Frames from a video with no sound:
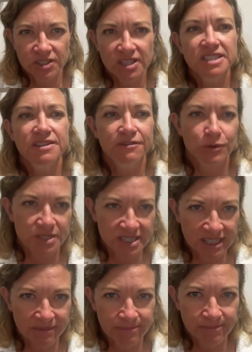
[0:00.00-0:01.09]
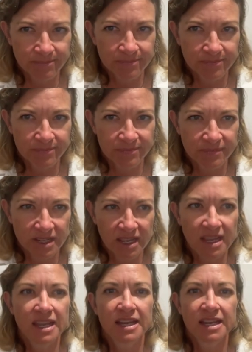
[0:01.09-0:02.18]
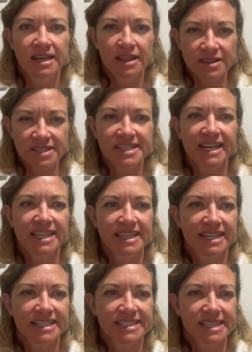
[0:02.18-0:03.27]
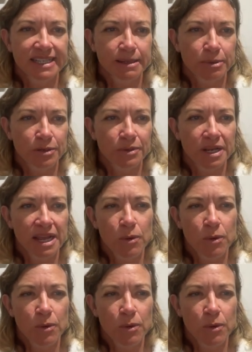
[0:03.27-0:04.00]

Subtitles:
that's the first thing. Now the second thing is to think about